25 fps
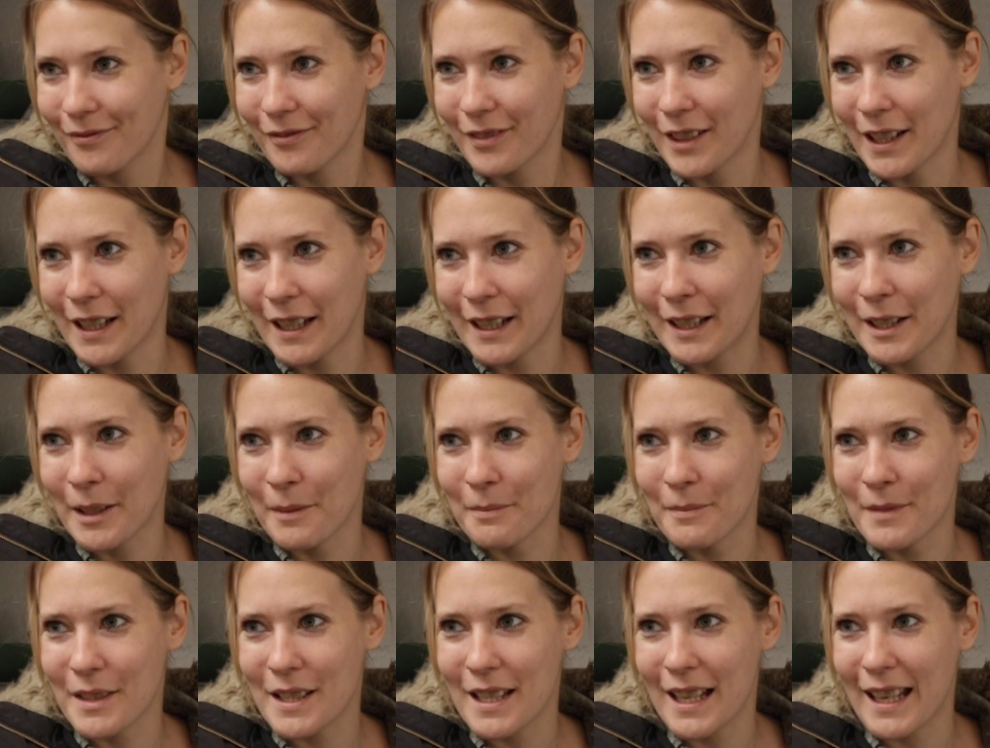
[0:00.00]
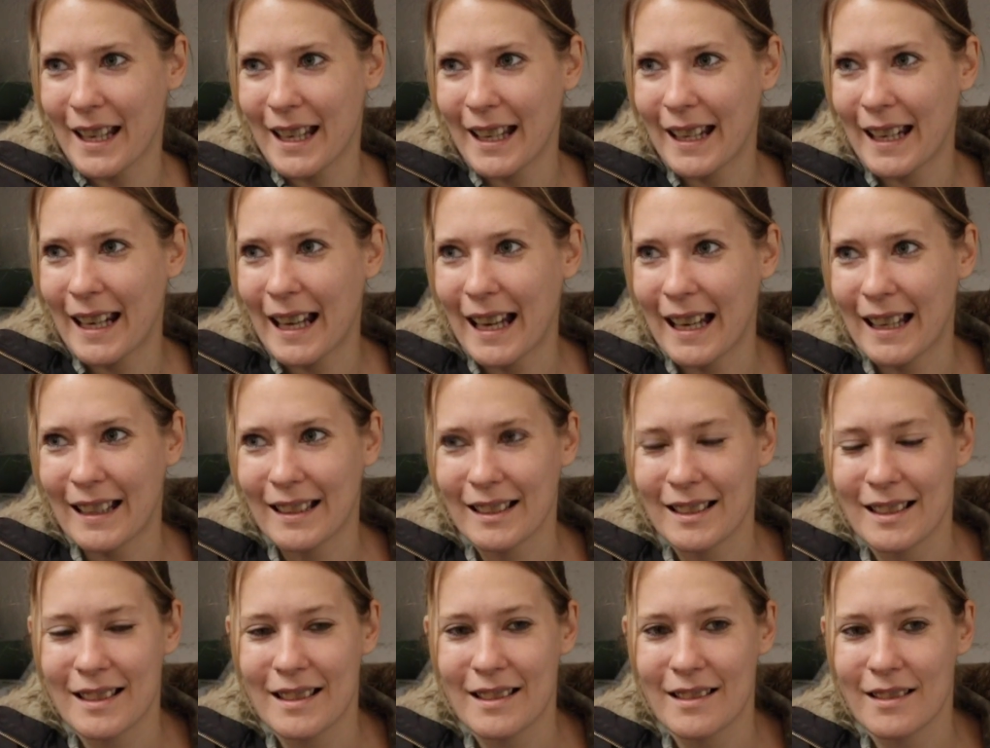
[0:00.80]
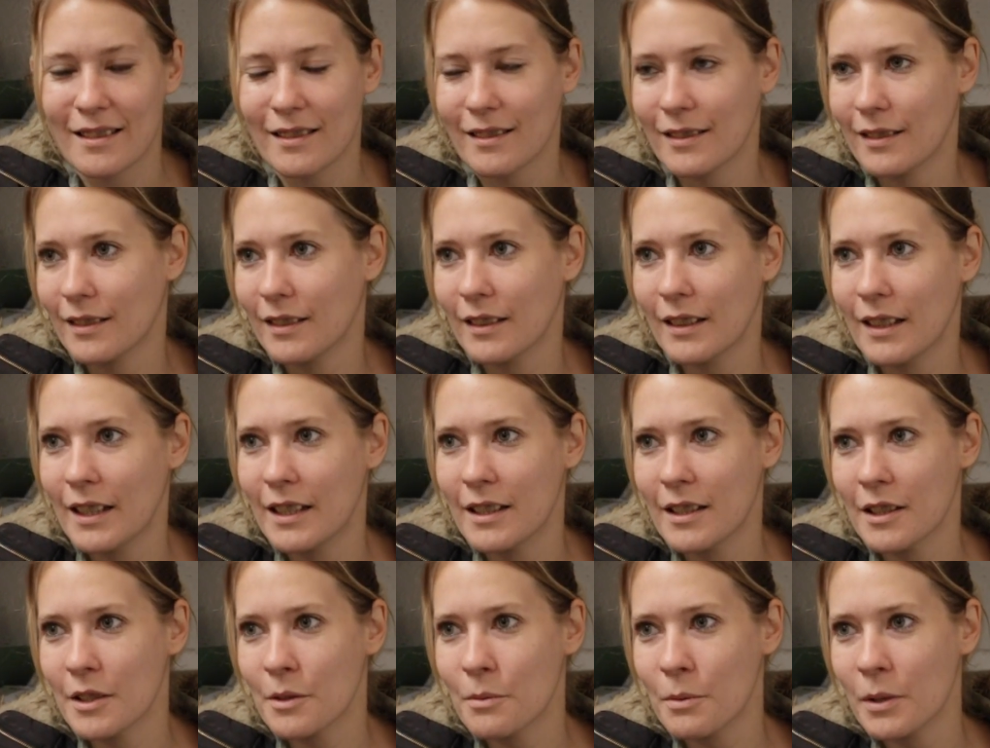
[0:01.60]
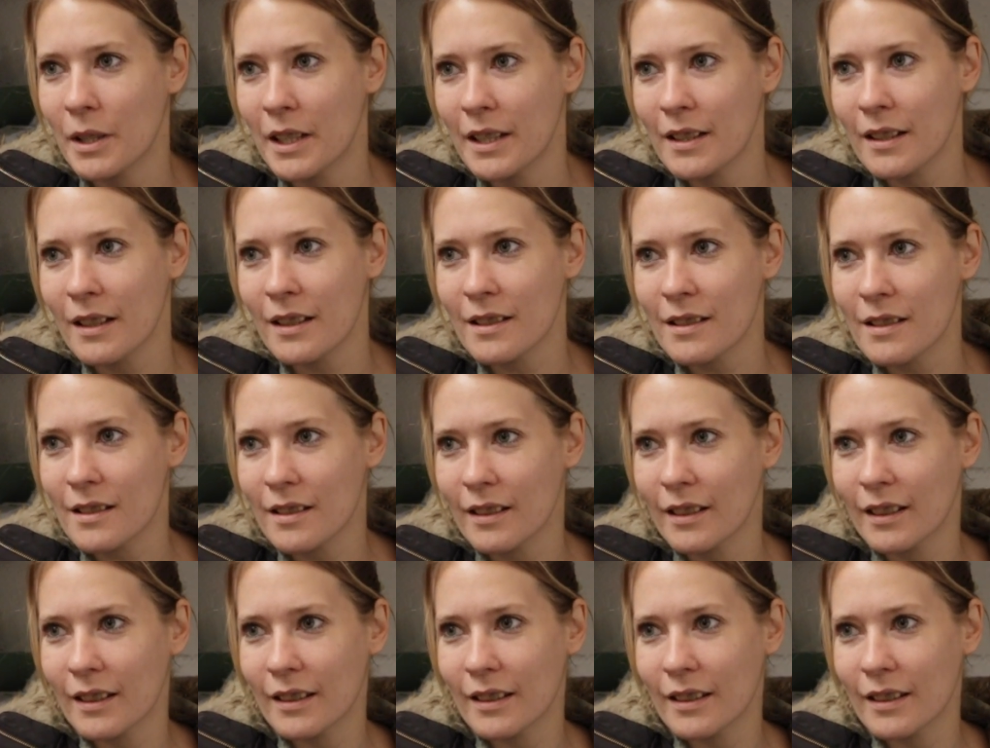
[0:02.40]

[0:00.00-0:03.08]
really comes in, and he does what he does,